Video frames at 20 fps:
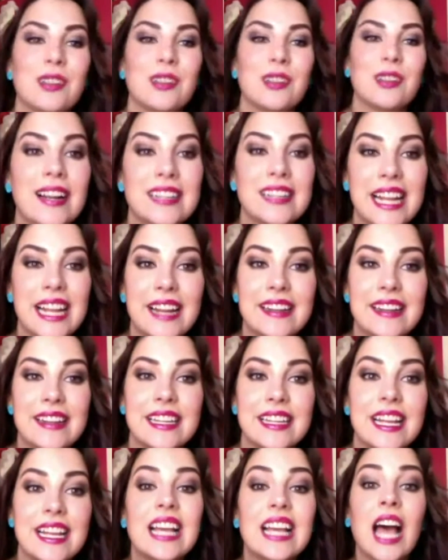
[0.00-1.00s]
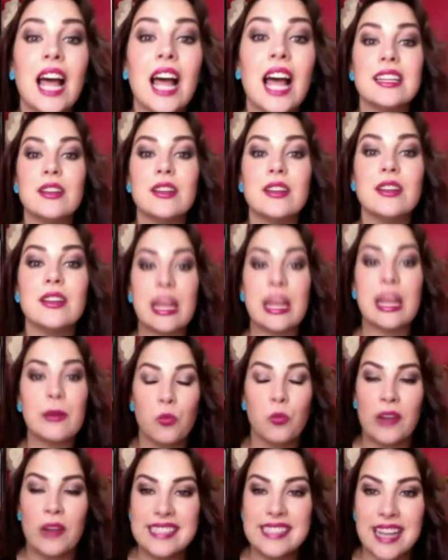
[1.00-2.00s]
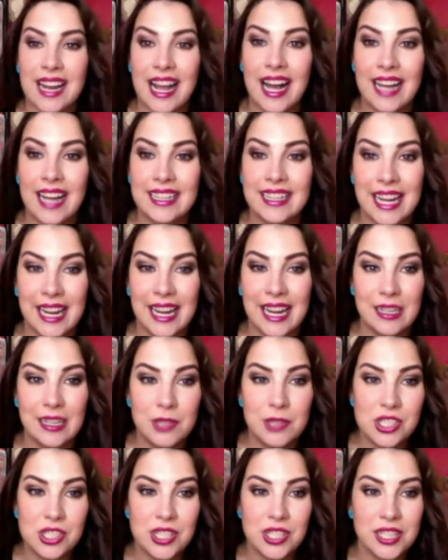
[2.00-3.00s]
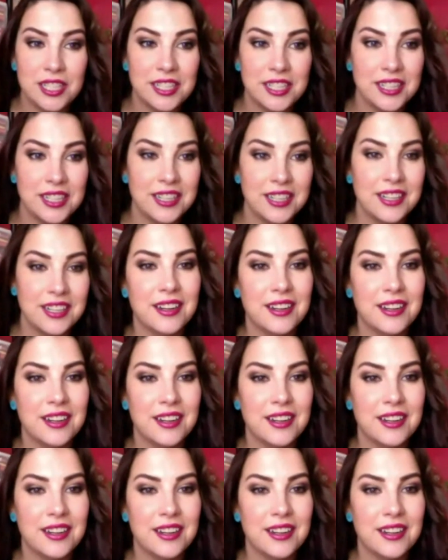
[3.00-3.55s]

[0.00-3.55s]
Cotton candy. Can we rent a cotton candy machine?